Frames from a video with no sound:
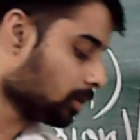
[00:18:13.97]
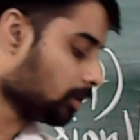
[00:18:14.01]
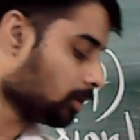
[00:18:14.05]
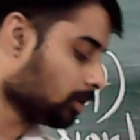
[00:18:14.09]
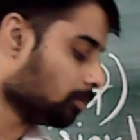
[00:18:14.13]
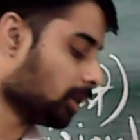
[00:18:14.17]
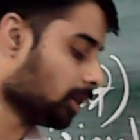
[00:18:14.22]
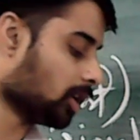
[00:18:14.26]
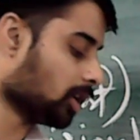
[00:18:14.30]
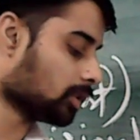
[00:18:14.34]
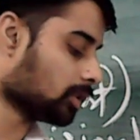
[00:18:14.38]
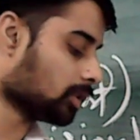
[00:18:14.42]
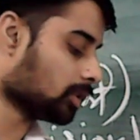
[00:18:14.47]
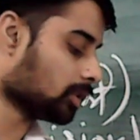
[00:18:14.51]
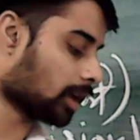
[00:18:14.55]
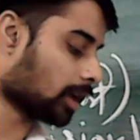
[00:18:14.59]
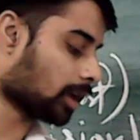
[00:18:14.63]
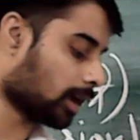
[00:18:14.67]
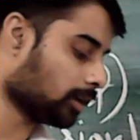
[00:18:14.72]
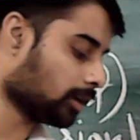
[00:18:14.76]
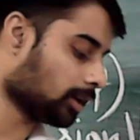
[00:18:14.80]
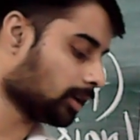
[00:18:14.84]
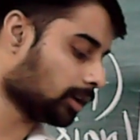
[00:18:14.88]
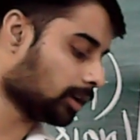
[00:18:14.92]
because
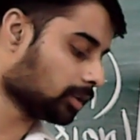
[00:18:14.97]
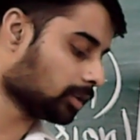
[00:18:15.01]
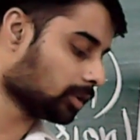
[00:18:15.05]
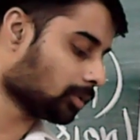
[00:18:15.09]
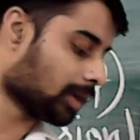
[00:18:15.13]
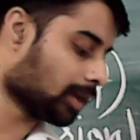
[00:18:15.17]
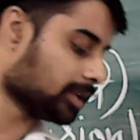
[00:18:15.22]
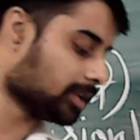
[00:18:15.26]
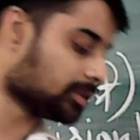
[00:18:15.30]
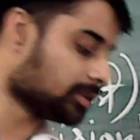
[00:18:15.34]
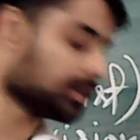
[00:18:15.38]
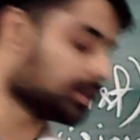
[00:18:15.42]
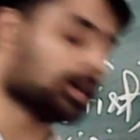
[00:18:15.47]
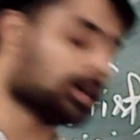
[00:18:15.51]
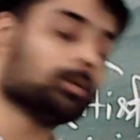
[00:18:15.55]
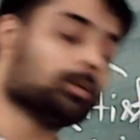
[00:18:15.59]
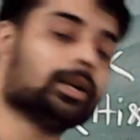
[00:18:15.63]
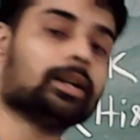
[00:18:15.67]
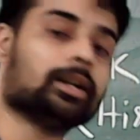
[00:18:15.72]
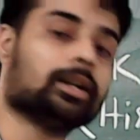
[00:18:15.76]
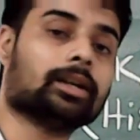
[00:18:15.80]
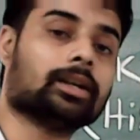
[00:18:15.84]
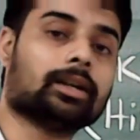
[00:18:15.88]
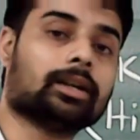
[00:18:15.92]
and otherwise they
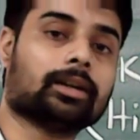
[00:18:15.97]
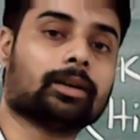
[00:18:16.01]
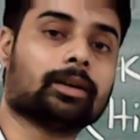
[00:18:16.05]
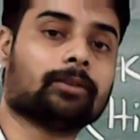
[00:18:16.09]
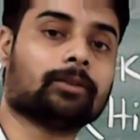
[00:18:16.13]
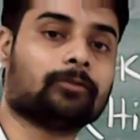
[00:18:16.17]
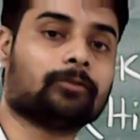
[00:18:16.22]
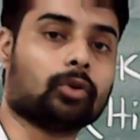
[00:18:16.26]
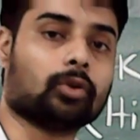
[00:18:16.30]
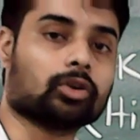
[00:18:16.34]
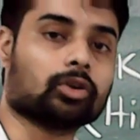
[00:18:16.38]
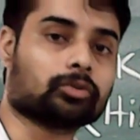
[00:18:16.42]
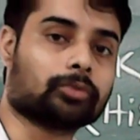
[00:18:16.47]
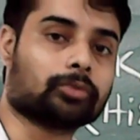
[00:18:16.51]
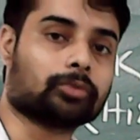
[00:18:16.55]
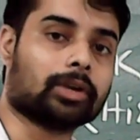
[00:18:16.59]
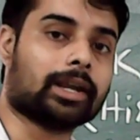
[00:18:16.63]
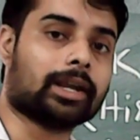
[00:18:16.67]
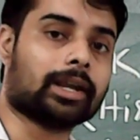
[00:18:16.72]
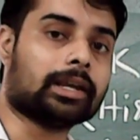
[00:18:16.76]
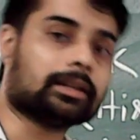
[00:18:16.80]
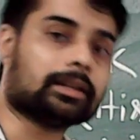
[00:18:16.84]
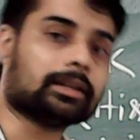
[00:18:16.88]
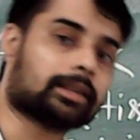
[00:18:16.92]
will uh,
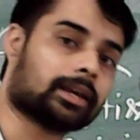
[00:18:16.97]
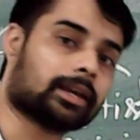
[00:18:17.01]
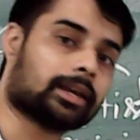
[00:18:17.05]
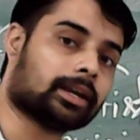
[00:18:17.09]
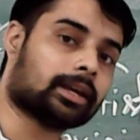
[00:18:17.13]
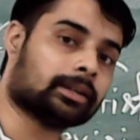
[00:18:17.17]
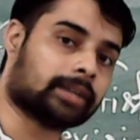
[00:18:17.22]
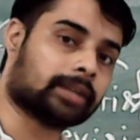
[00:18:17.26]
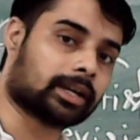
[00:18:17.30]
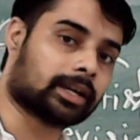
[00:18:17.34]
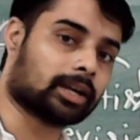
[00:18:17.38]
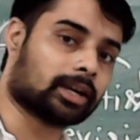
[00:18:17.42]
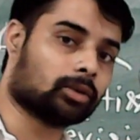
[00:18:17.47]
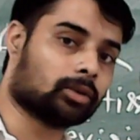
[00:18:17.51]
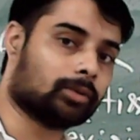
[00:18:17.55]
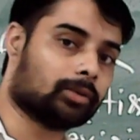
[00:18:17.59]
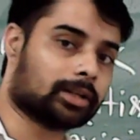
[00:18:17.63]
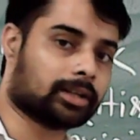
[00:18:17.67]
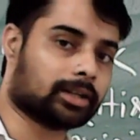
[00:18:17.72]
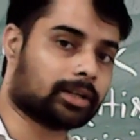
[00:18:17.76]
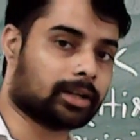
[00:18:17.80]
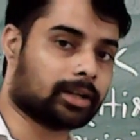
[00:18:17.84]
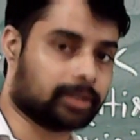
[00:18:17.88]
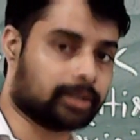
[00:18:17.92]
forcefully they taken over
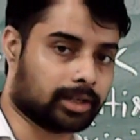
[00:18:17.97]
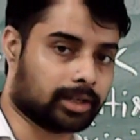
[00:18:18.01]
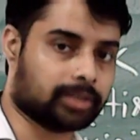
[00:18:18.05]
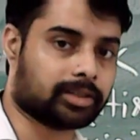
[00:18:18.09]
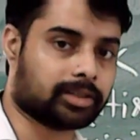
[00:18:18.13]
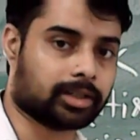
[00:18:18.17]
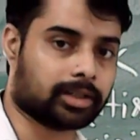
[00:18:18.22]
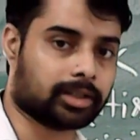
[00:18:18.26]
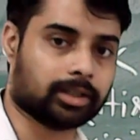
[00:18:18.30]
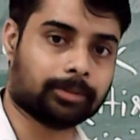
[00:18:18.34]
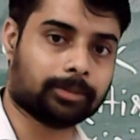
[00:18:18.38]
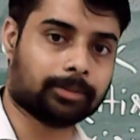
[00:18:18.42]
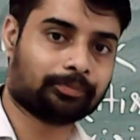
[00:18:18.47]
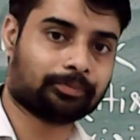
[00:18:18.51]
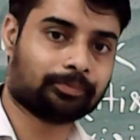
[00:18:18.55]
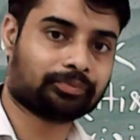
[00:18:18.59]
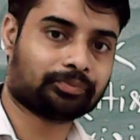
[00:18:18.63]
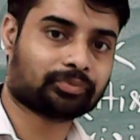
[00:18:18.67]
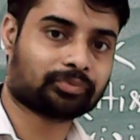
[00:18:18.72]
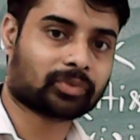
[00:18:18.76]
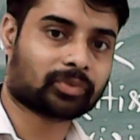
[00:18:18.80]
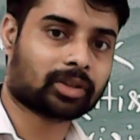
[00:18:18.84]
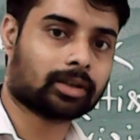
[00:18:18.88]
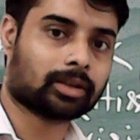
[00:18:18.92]
their territory
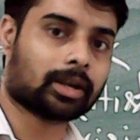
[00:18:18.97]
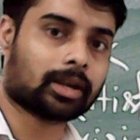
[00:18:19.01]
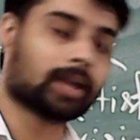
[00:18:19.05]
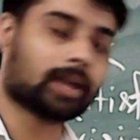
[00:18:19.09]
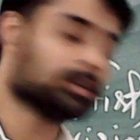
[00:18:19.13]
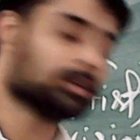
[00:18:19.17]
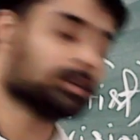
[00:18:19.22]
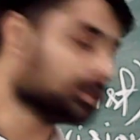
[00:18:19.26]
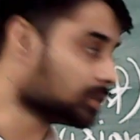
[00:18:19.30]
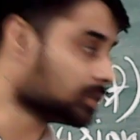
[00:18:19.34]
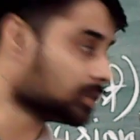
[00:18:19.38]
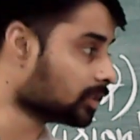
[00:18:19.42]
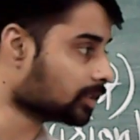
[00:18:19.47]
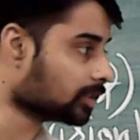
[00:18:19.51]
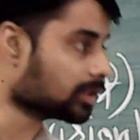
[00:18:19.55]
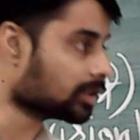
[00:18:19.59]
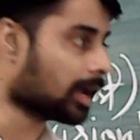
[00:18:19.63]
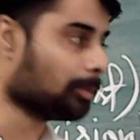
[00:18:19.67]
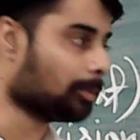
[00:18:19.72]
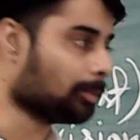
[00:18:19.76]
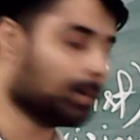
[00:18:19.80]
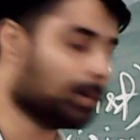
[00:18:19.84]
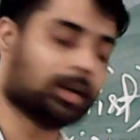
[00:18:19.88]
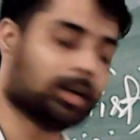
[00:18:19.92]
and these things
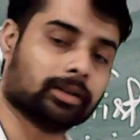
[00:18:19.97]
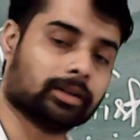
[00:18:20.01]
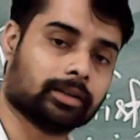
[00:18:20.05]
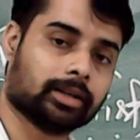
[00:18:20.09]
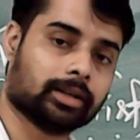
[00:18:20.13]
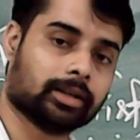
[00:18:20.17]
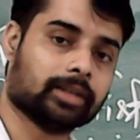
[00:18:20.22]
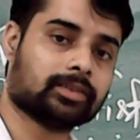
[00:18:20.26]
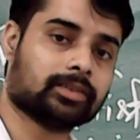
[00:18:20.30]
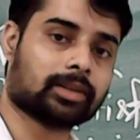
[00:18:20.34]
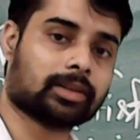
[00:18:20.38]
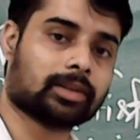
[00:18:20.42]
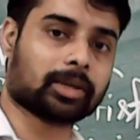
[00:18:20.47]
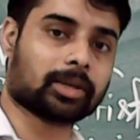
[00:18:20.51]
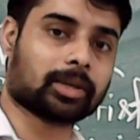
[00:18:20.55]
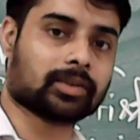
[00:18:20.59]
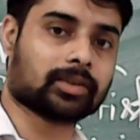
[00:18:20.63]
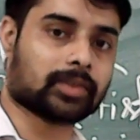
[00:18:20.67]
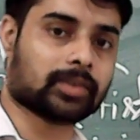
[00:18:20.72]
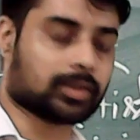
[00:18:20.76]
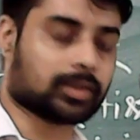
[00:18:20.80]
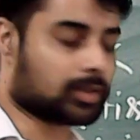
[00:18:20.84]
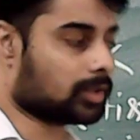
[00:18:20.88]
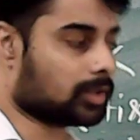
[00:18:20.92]
happened in some
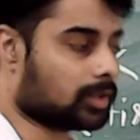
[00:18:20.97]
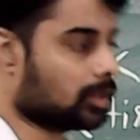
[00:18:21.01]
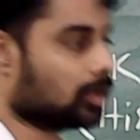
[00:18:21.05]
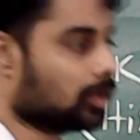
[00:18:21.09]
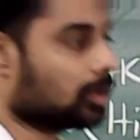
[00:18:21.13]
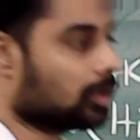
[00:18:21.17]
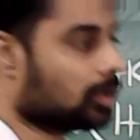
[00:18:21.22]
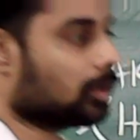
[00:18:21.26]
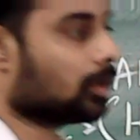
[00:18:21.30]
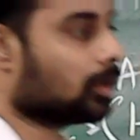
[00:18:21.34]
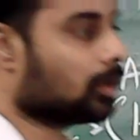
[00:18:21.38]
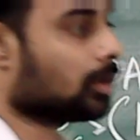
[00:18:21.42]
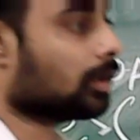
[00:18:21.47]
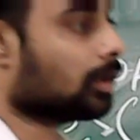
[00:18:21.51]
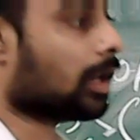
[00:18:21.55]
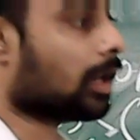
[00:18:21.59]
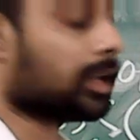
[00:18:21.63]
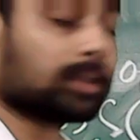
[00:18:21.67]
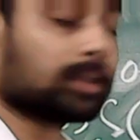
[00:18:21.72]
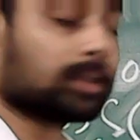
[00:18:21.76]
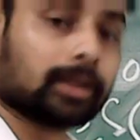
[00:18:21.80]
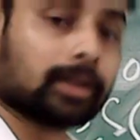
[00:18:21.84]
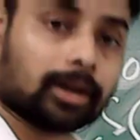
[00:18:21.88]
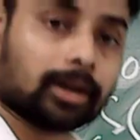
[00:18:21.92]
cases
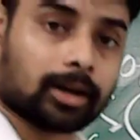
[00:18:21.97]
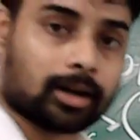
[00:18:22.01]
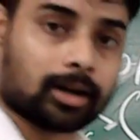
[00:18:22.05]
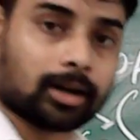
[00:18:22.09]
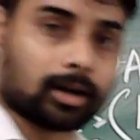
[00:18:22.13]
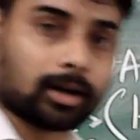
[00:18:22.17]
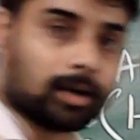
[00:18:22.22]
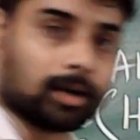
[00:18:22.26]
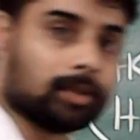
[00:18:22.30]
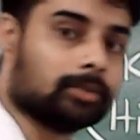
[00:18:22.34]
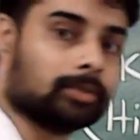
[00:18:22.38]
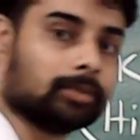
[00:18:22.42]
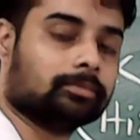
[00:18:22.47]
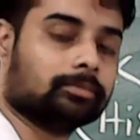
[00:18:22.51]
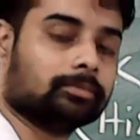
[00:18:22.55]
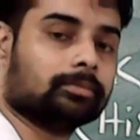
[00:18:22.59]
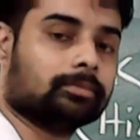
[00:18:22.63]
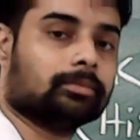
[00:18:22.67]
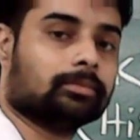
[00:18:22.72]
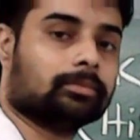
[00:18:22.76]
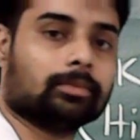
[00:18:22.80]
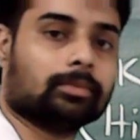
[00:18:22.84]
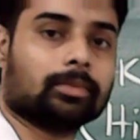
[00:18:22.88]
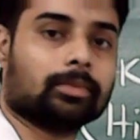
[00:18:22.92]
like uh,
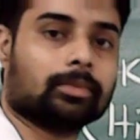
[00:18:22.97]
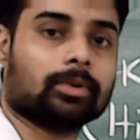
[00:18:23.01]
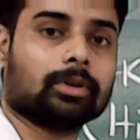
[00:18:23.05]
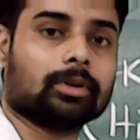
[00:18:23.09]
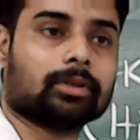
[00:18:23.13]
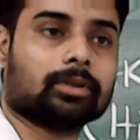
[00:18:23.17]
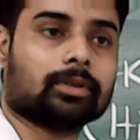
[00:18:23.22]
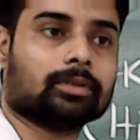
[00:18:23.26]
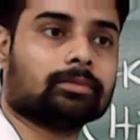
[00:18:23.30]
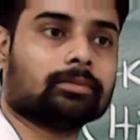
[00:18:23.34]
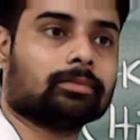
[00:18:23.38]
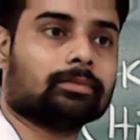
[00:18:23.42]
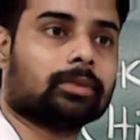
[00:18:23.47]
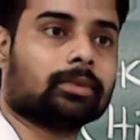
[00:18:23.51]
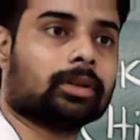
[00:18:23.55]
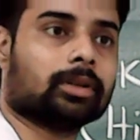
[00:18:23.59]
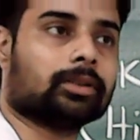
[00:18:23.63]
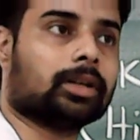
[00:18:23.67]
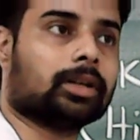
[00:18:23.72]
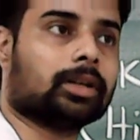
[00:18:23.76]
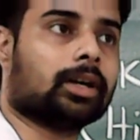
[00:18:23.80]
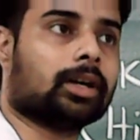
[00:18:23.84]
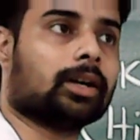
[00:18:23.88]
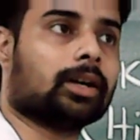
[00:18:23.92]

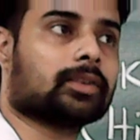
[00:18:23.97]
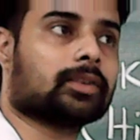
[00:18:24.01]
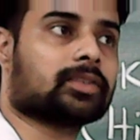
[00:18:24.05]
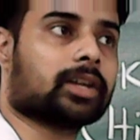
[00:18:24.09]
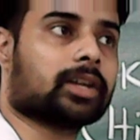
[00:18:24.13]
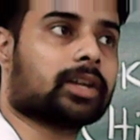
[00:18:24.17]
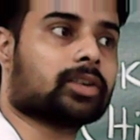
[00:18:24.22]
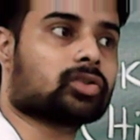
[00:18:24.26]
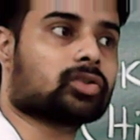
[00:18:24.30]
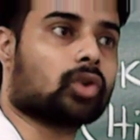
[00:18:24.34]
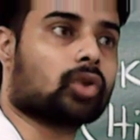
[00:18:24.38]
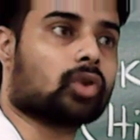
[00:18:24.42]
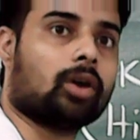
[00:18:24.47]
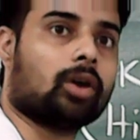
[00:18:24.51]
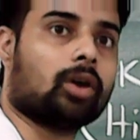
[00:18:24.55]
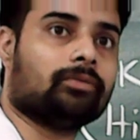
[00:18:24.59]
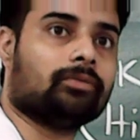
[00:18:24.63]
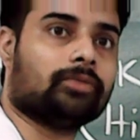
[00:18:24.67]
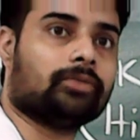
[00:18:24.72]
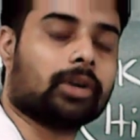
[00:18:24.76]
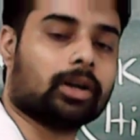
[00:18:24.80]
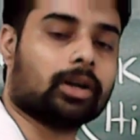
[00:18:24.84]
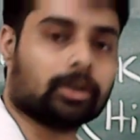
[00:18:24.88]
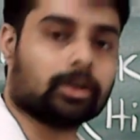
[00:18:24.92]
the states of
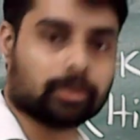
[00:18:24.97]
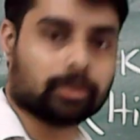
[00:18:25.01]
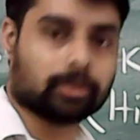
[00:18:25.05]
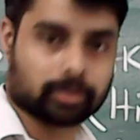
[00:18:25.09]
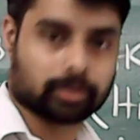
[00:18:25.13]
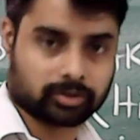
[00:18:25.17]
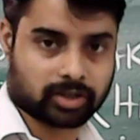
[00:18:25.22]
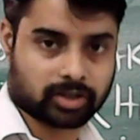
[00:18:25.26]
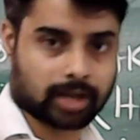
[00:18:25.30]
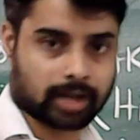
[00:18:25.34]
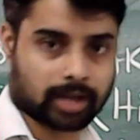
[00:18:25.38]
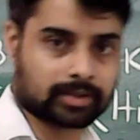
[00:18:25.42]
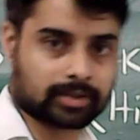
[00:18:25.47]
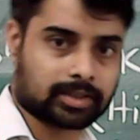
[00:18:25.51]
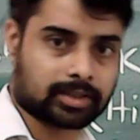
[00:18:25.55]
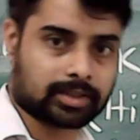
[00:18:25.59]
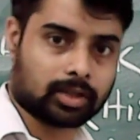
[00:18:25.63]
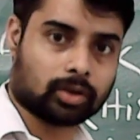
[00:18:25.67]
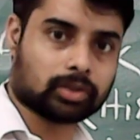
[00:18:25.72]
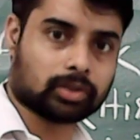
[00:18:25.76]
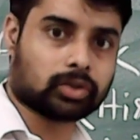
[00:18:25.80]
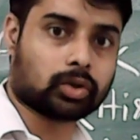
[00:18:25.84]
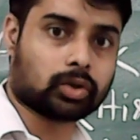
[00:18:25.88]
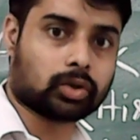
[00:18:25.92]
Jhansi
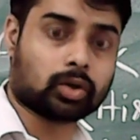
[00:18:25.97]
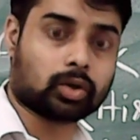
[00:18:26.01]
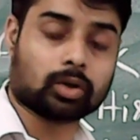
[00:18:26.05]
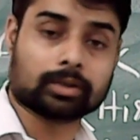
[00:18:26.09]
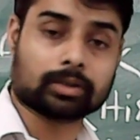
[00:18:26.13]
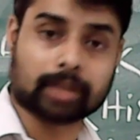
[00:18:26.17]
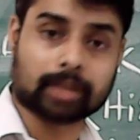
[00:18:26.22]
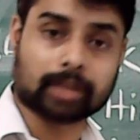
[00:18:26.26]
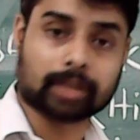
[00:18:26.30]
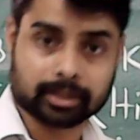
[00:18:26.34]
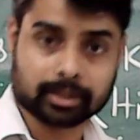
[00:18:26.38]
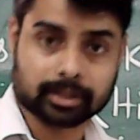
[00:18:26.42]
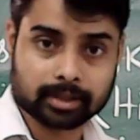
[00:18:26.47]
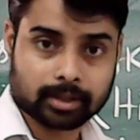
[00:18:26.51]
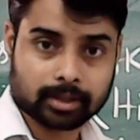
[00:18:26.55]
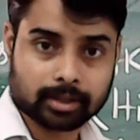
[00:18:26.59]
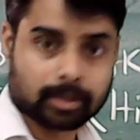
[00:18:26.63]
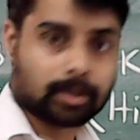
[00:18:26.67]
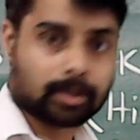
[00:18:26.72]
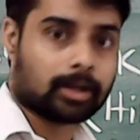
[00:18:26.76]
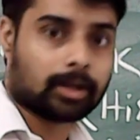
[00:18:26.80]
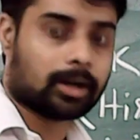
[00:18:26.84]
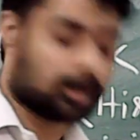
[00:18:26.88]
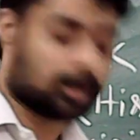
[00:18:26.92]
also like
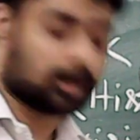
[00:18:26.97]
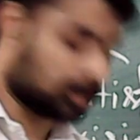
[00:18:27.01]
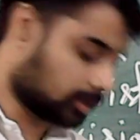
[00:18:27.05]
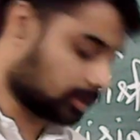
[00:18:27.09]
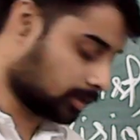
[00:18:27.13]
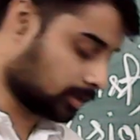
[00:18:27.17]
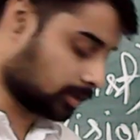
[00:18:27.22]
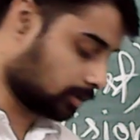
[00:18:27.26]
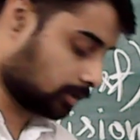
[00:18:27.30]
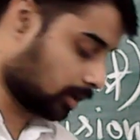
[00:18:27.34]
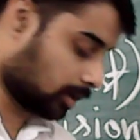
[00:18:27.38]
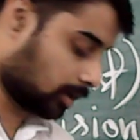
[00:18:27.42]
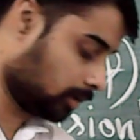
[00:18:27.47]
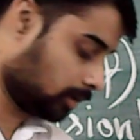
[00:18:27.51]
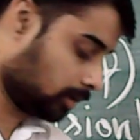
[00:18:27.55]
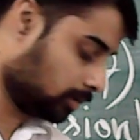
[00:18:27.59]
uh, I'll